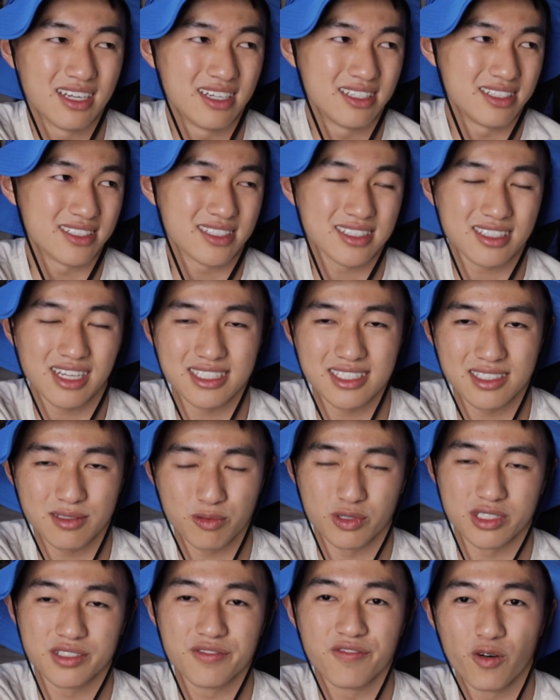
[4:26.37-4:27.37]
This class
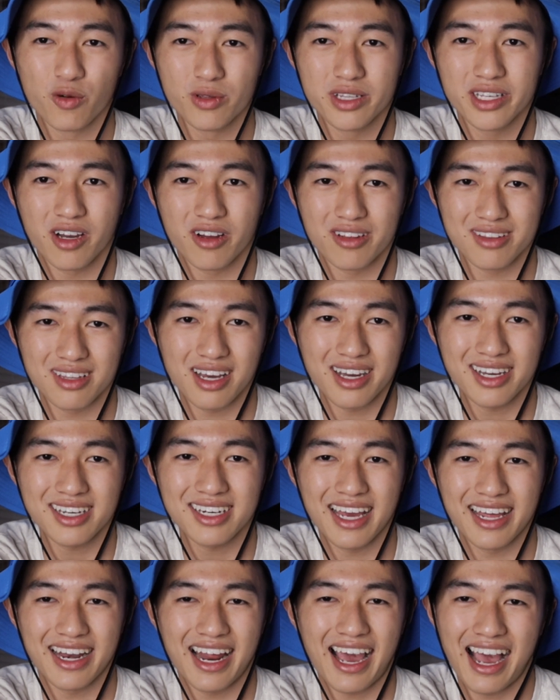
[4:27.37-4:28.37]
was fully online
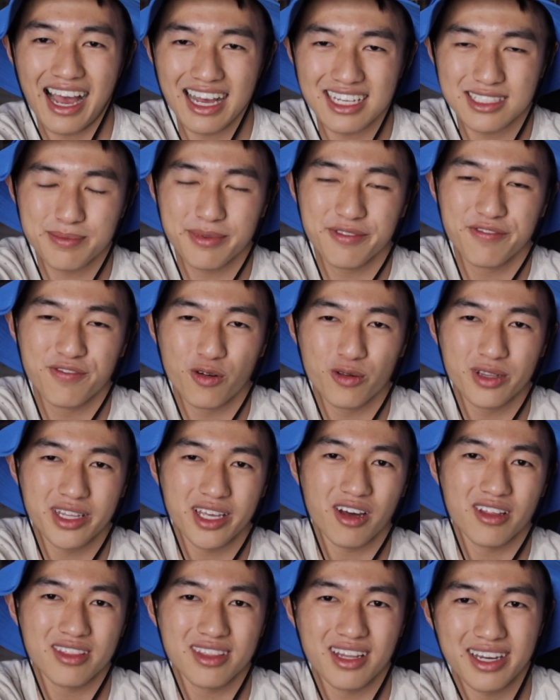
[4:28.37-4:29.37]
and has been fully
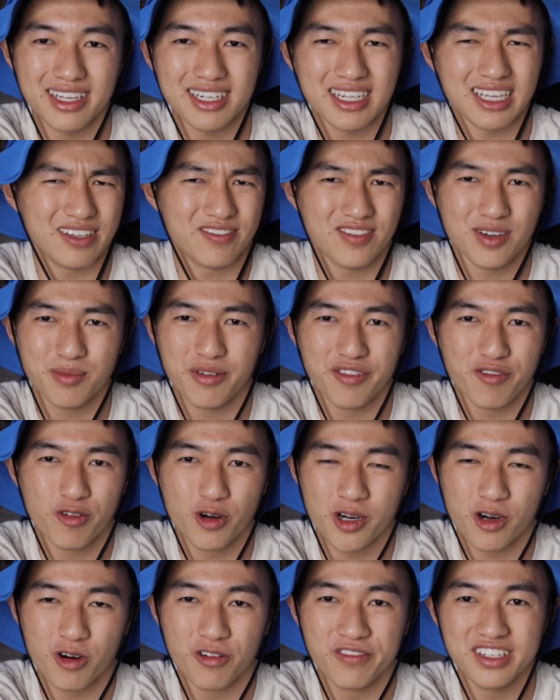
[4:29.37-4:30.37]
online even before
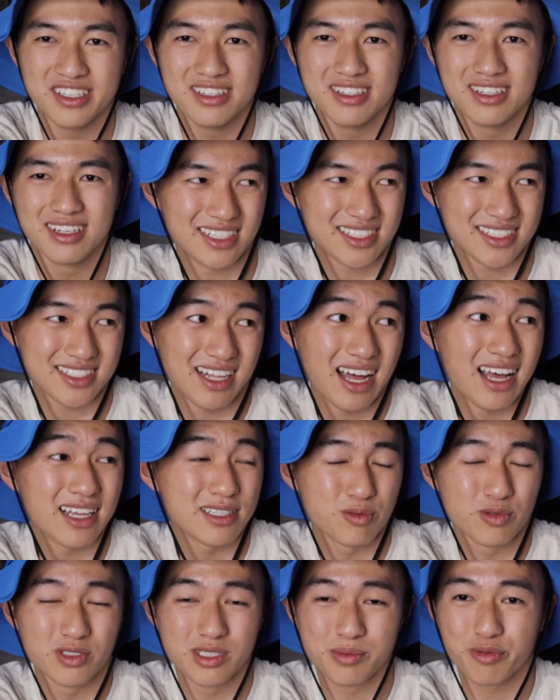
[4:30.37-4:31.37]
COVID. This
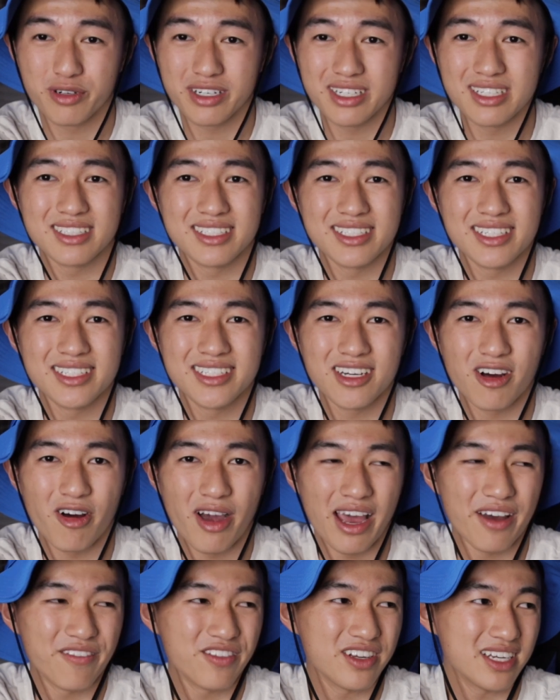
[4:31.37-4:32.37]
class was pretty detail
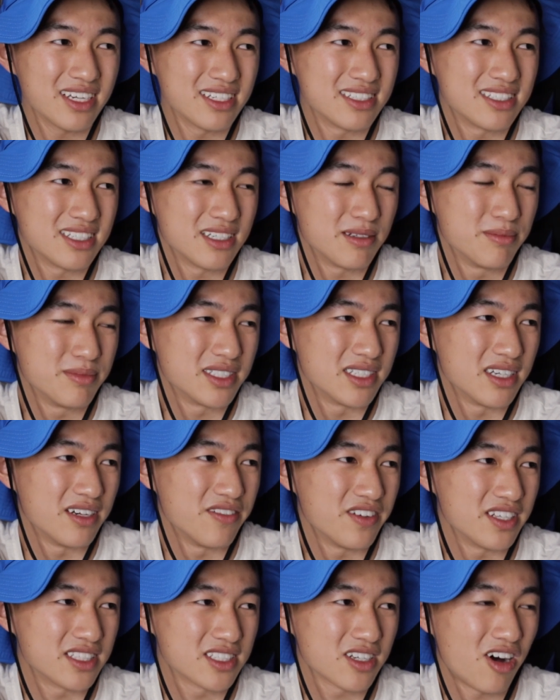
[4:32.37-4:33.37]
heavy in terms
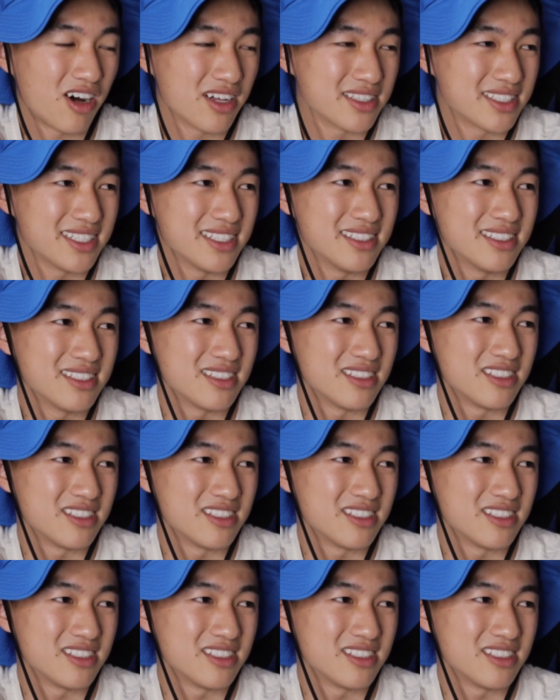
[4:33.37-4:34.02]
of its content,